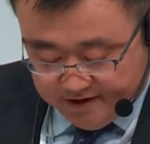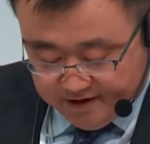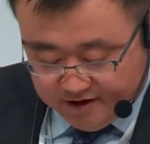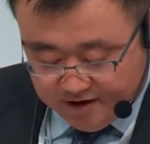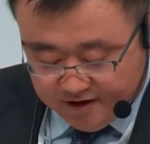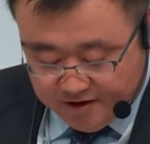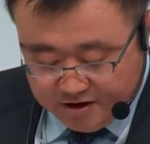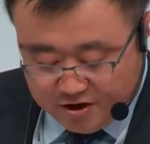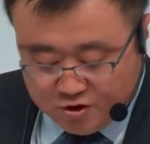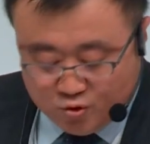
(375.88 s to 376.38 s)

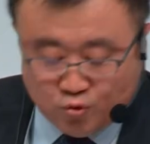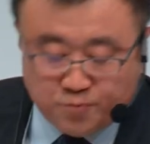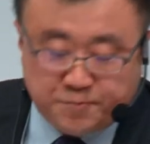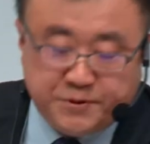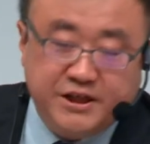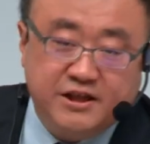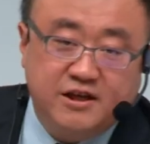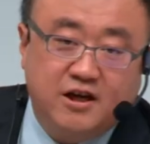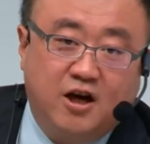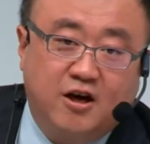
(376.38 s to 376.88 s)
a
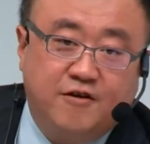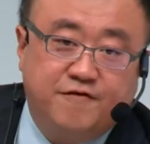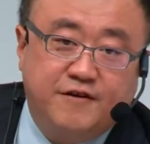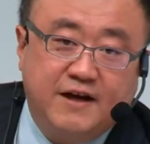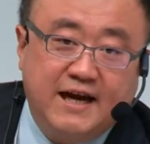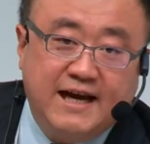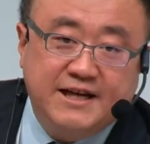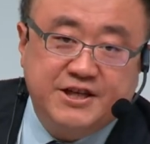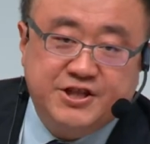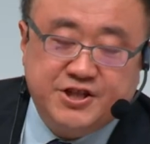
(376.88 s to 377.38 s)
grouping of
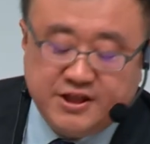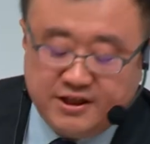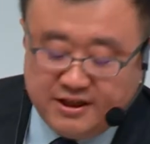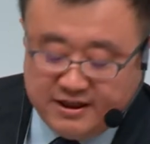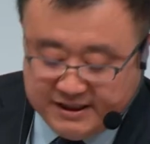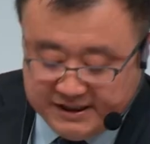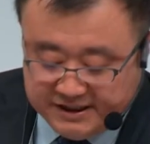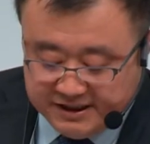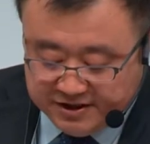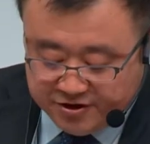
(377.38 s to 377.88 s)
Asian
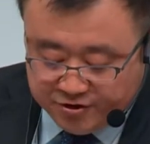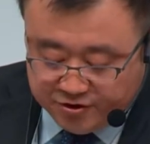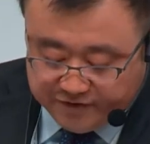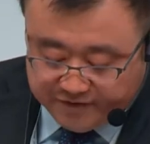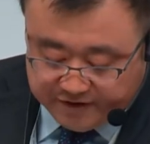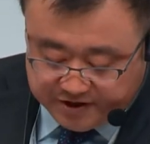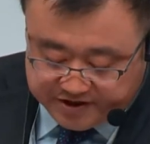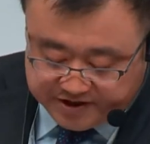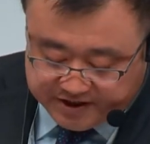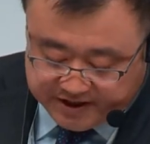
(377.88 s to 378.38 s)
leading
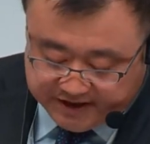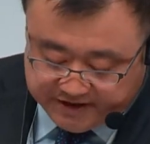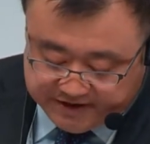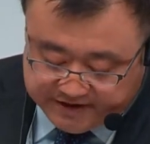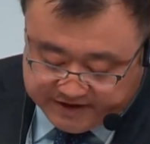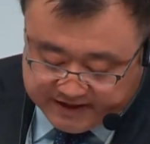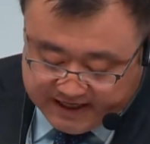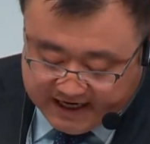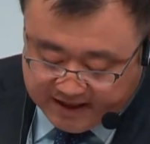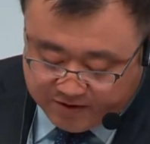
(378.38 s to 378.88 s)

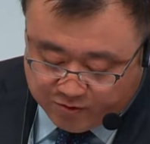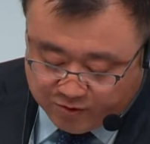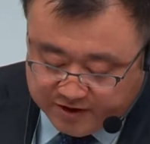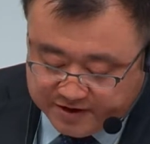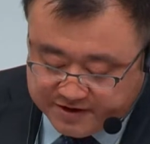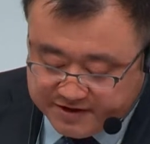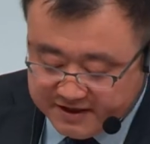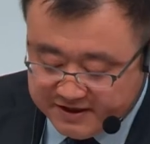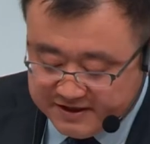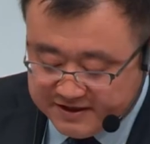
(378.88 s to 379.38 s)
universities that
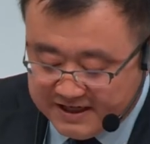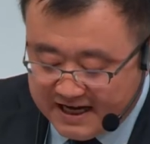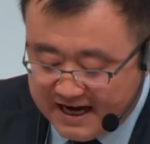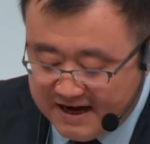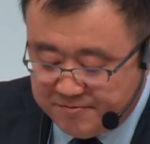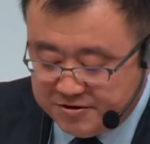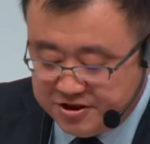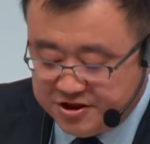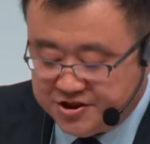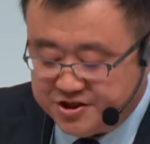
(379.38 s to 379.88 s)
was
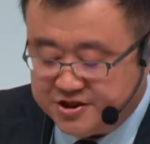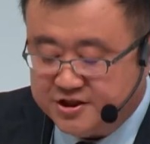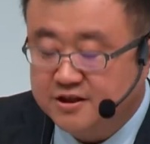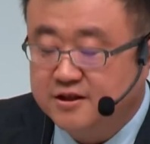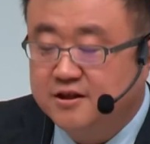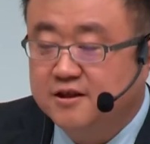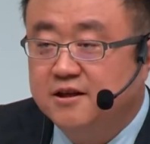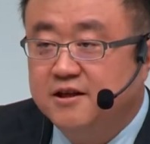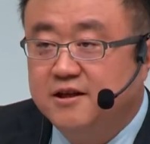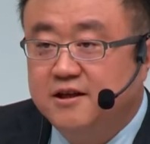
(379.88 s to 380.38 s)
established
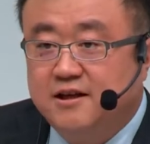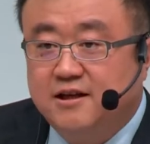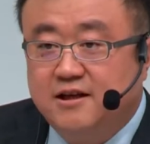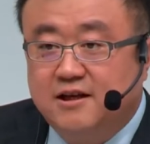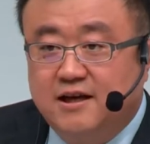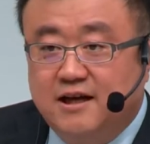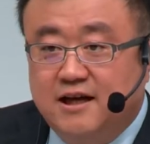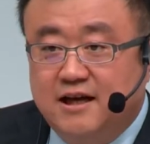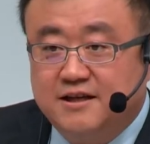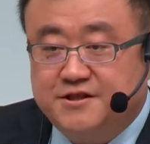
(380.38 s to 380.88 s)

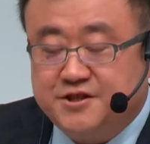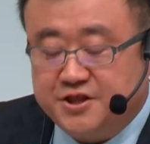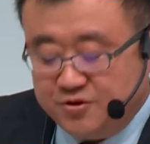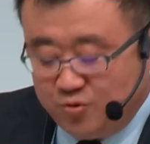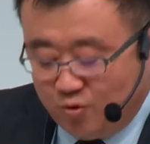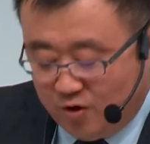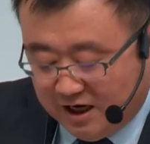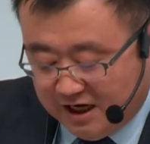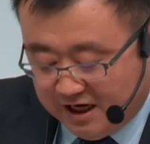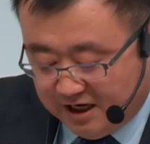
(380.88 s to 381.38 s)
at
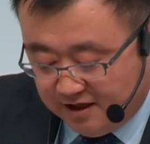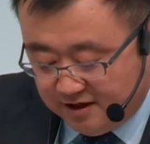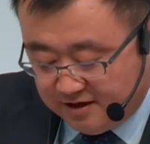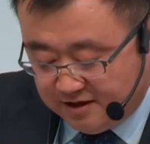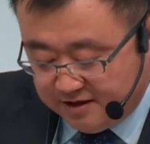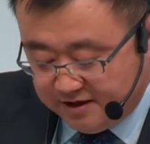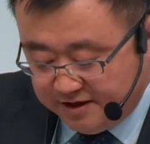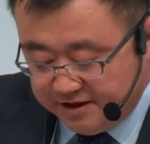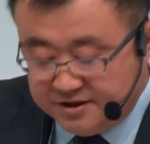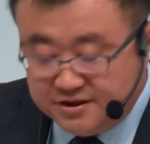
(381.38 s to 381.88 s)
Tsinghua
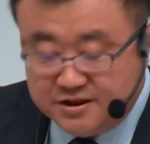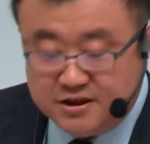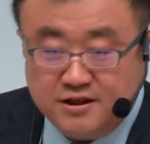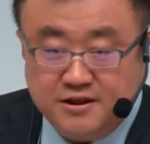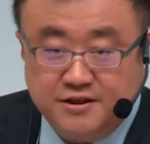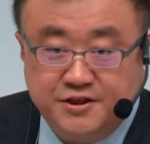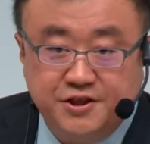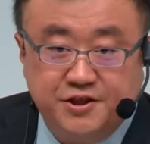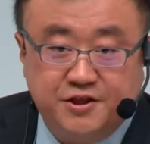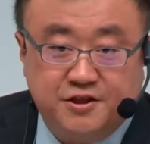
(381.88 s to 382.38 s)
in
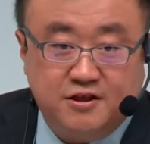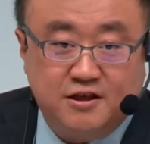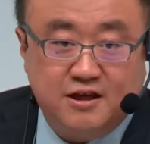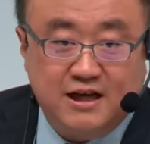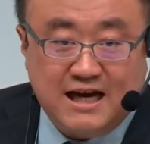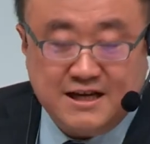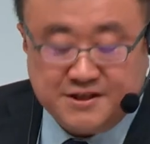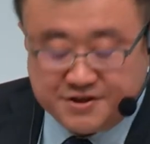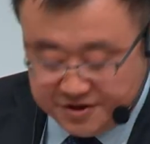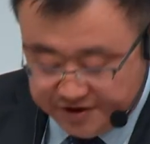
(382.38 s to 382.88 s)

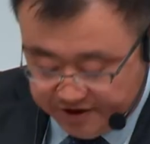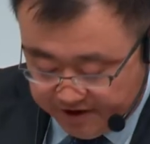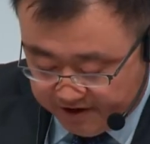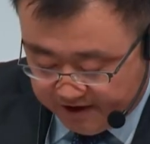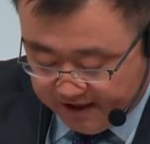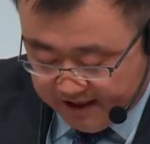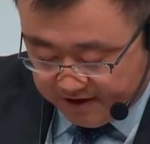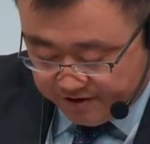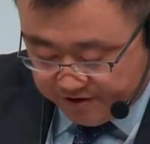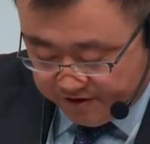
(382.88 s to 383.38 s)
last year,
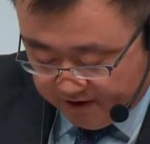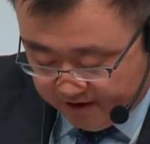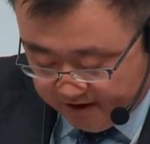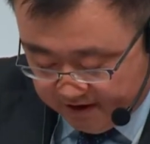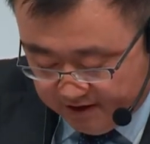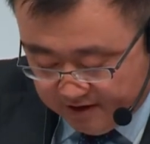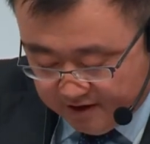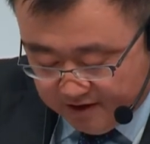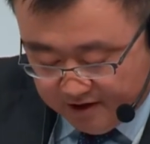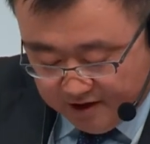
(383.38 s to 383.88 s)
actually.
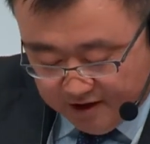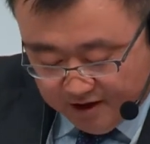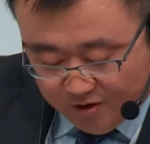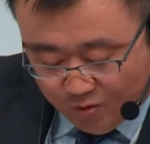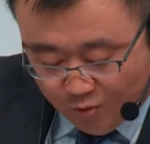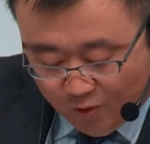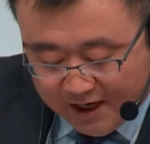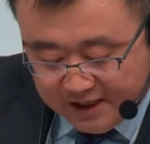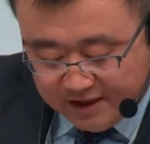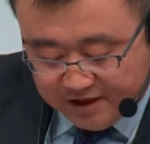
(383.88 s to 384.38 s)

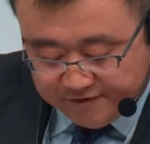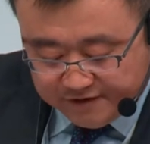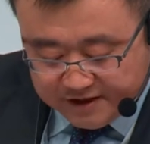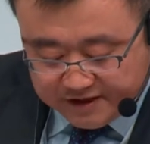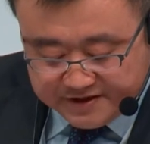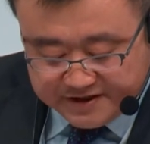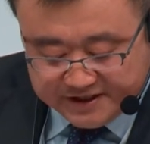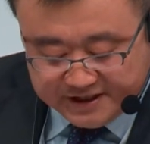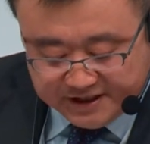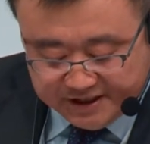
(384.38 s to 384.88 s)
One of the
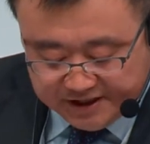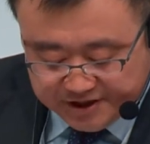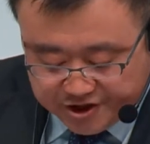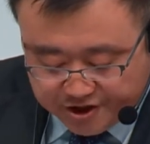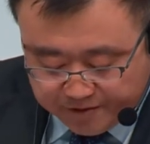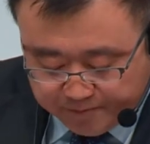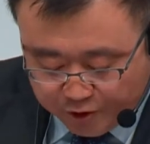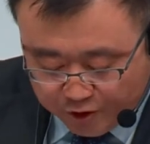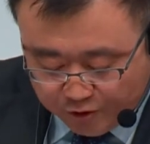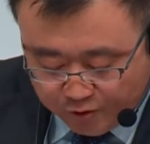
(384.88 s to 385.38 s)

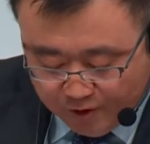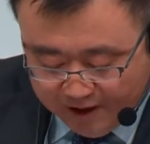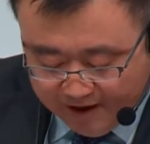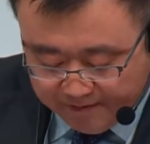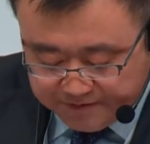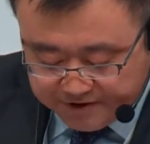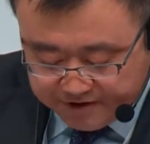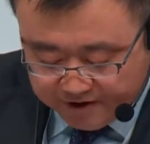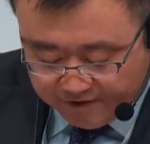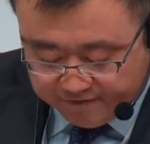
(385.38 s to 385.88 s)
signature
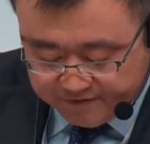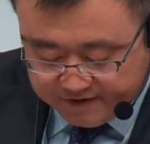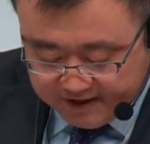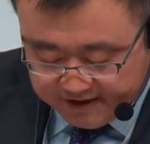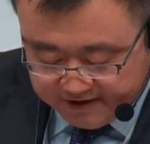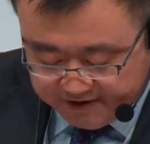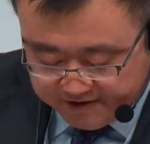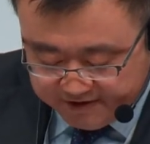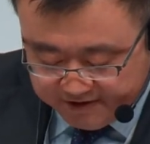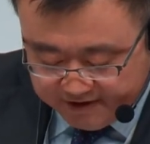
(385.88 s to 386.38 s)
programs of
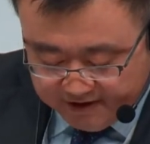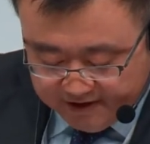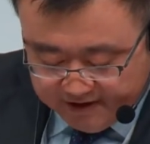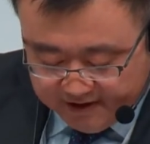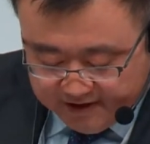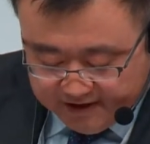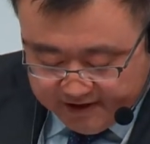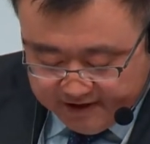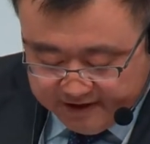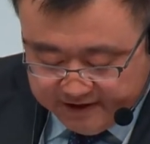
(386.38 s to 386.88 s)
this
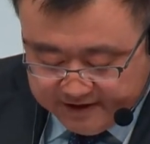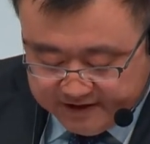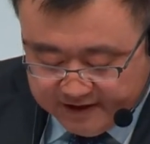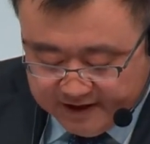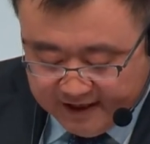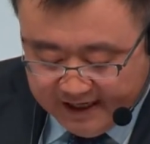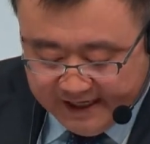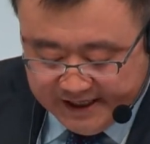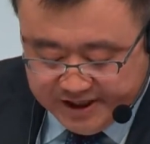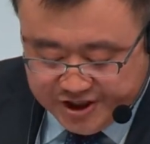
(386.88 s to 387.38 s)
is an
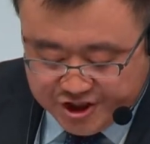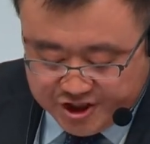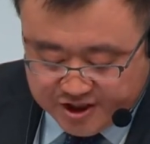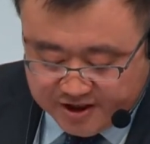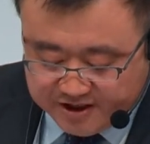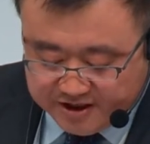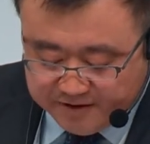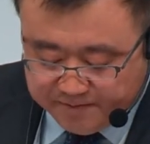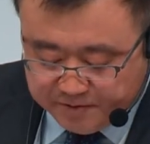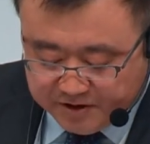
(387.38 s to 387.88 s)

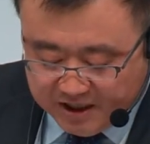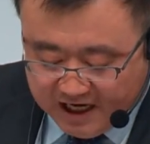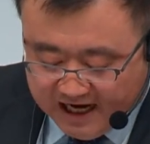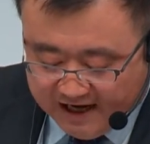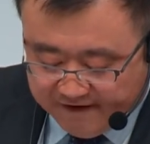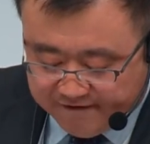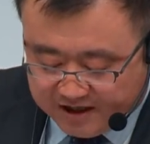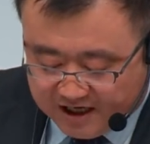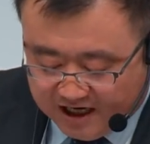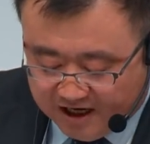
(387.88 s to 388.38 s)
Asia Deep
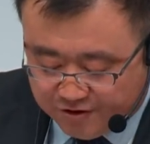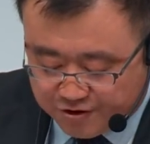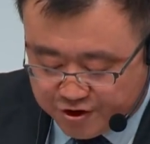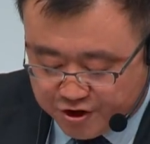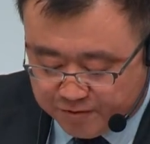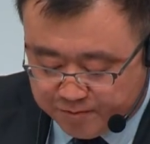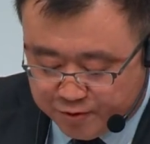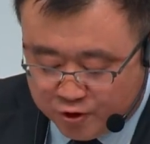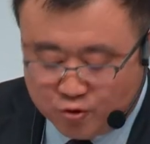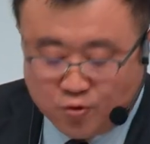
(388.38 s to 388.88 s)
Dive
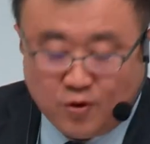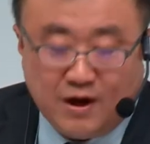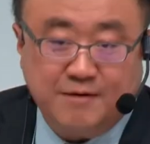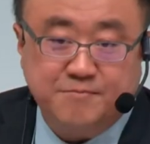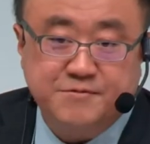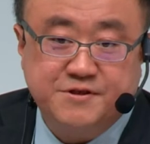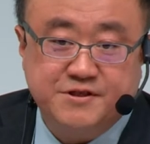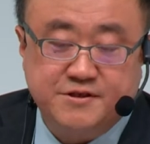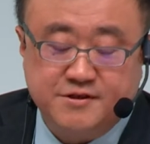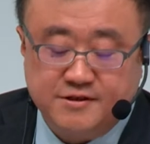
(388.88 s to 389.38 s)
Culture
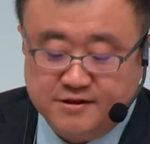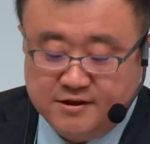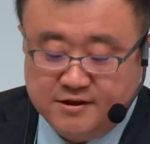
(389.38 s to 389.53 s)
Programs.